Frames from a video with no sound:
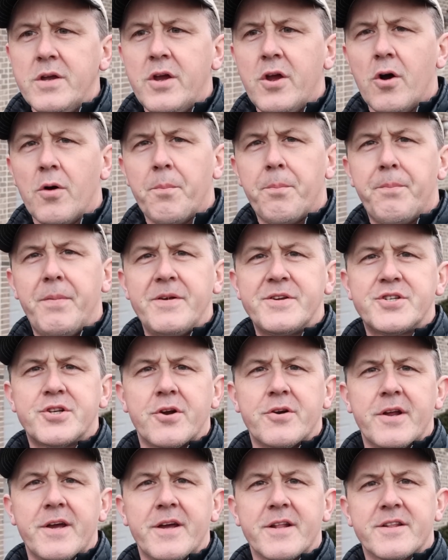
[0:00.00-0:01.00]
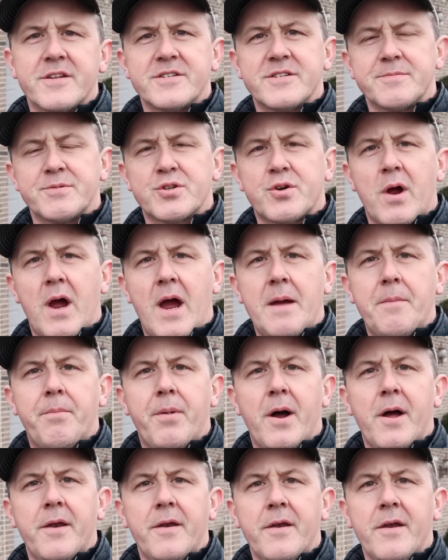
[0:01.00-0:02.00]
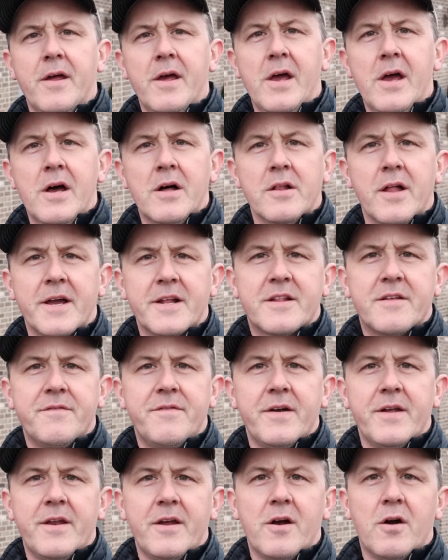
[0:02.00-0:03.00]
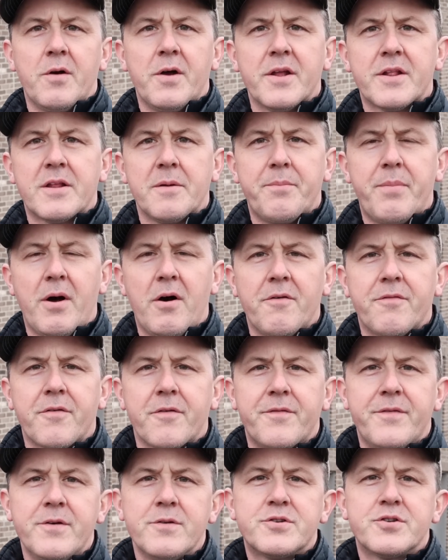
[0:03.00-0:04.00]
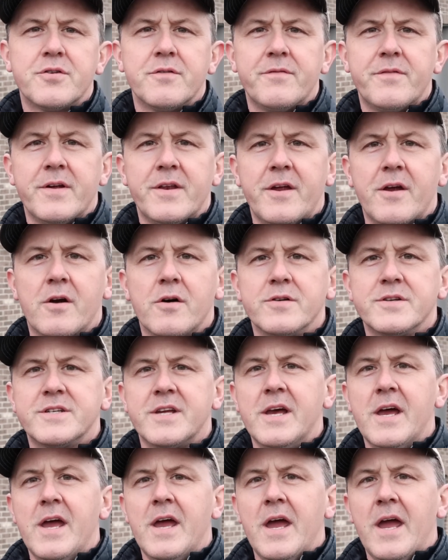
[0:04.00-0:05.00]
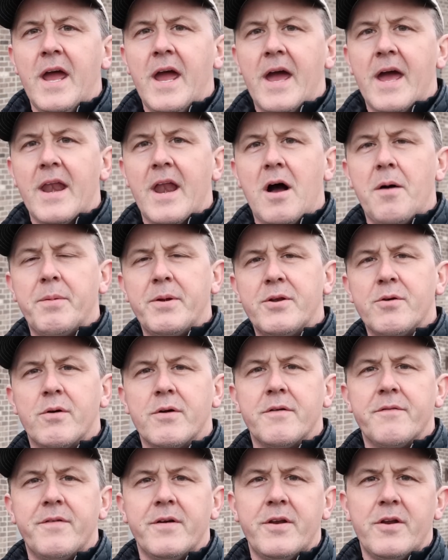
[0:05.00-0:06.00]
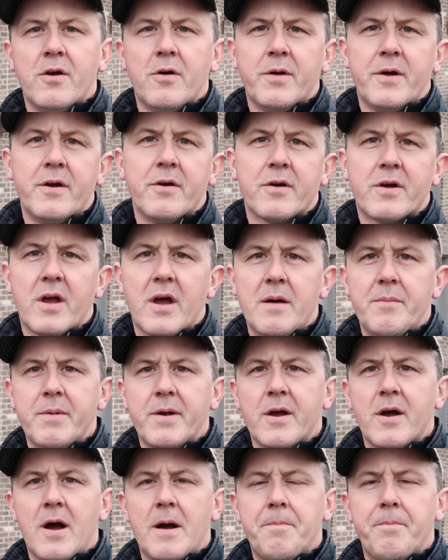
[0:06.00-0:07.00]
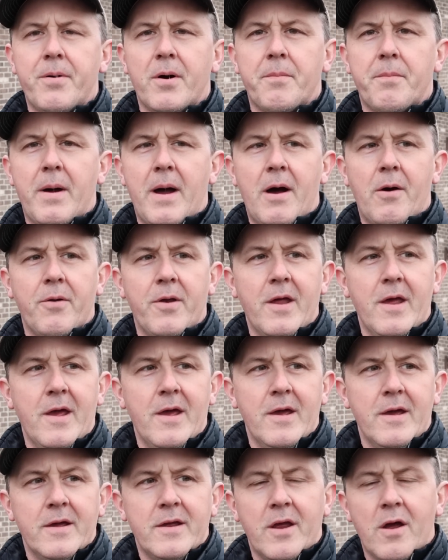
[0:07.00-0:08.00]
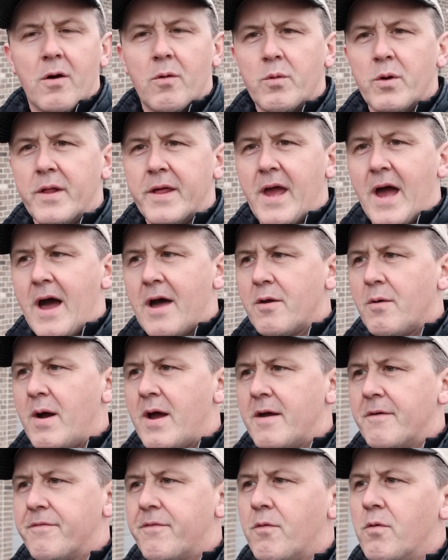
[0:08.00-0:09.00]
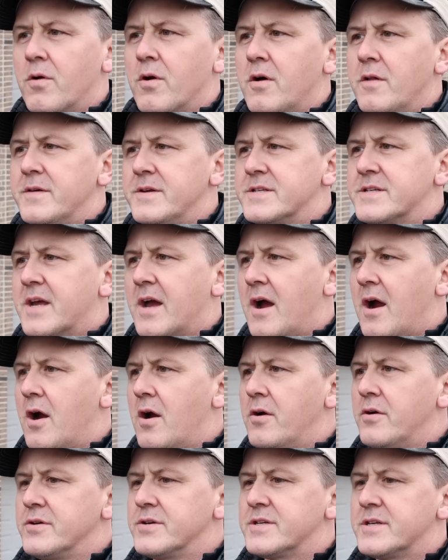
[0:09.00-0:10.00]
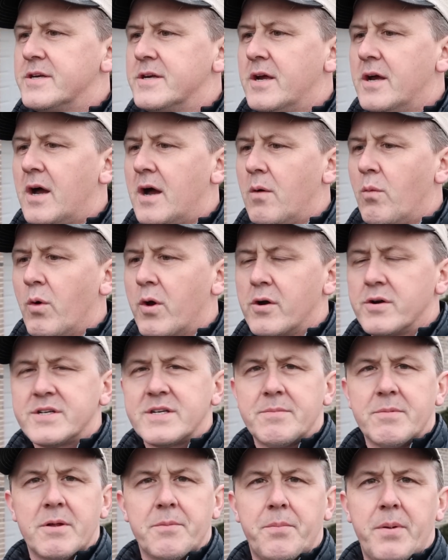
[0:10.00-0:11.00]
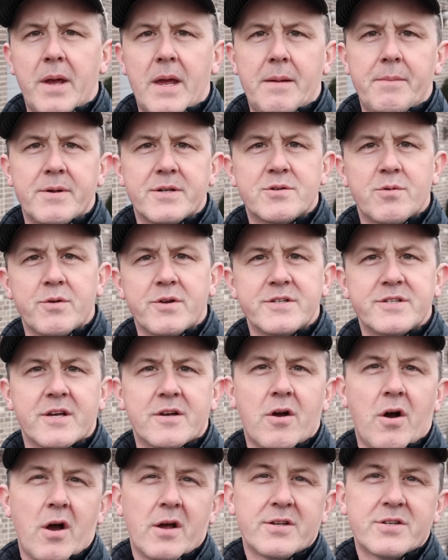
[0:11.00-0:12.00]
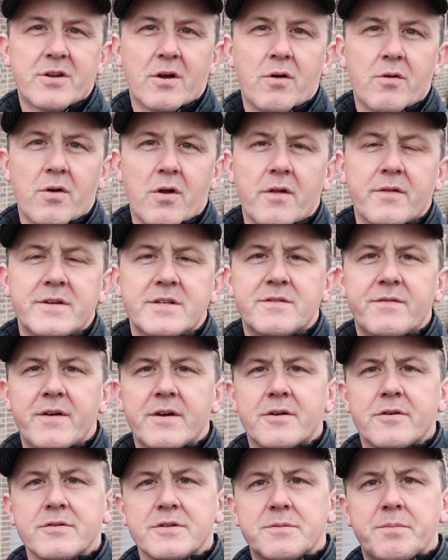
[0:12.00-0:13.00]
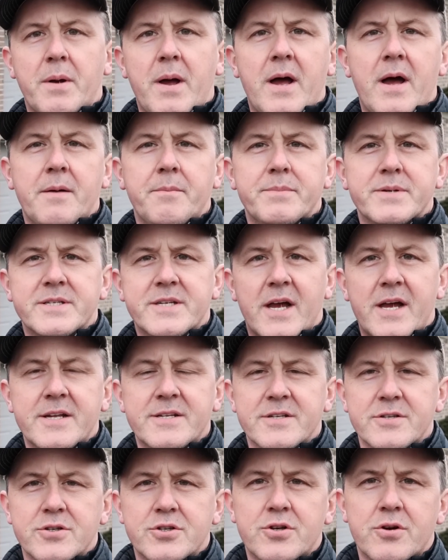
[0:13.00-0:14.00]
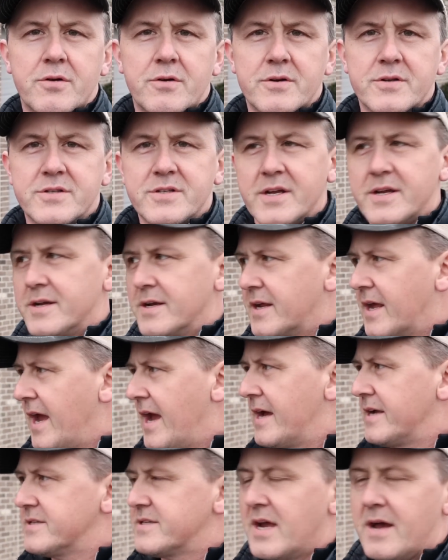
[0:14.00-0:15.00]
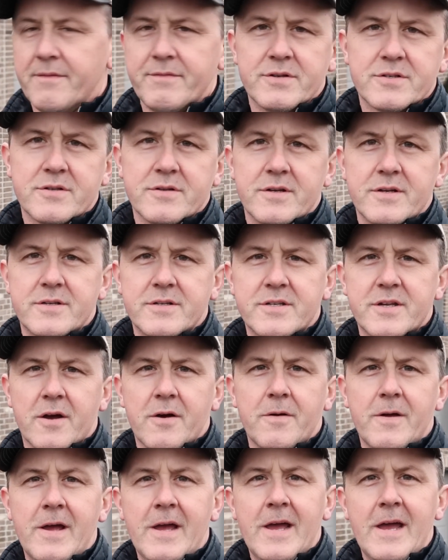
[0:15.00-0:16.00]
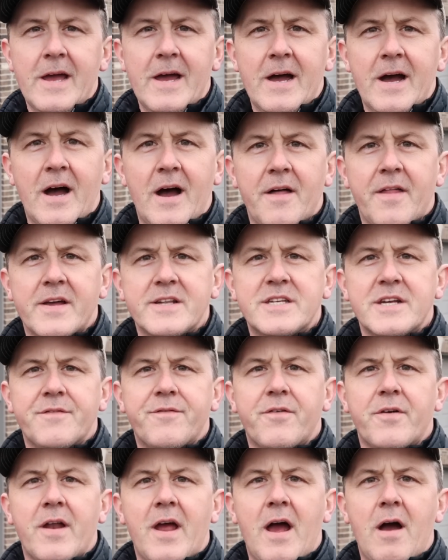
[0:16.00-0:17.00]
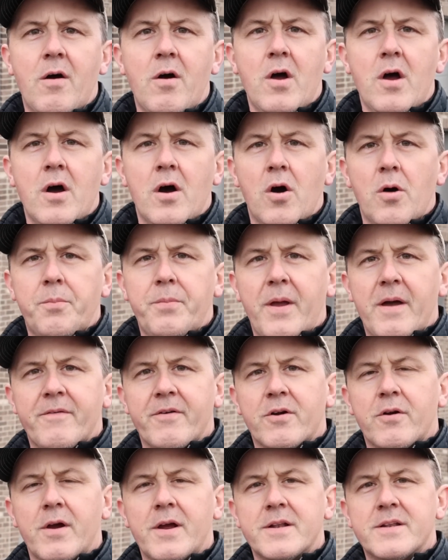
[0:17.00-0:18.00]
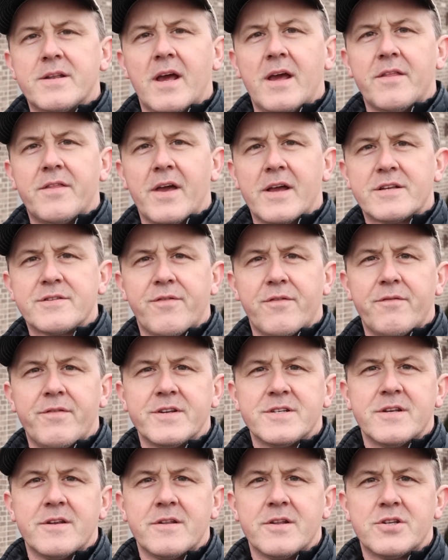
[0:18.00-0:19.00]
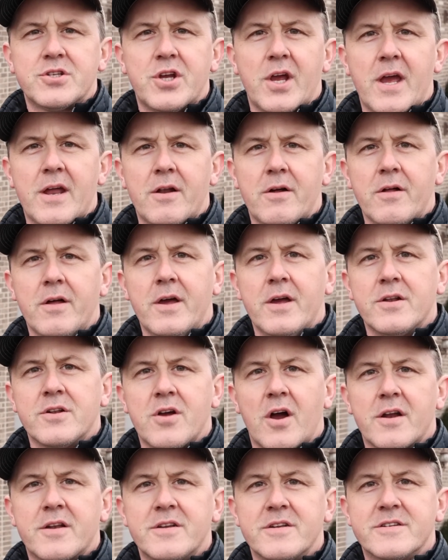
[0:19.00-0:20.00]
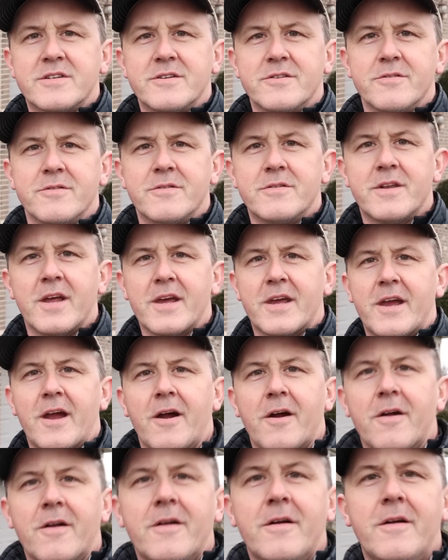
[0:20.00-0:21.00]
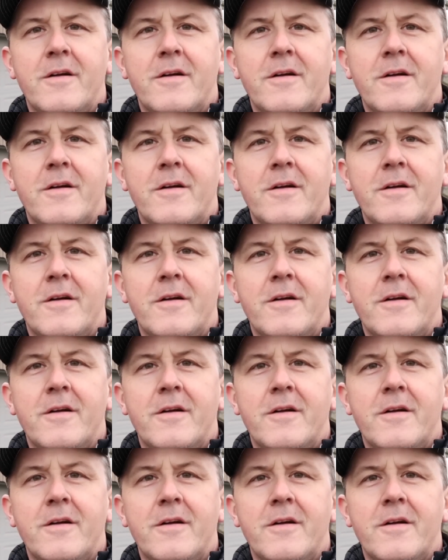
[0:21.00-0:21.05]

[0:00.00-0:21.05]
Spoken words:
you know, be sure to hit the subscribe button, like the video, hit the bell for future videos, and I'll be doing a video here coming up about, you know, really how do I afford all these cars? What are some of the payments? What does it cost to own all these vehicles besides insurance and gas, obviously? So that's it for now. Hope you have a great day. Thanks for visiting the channel. Talk to you soon. Take care.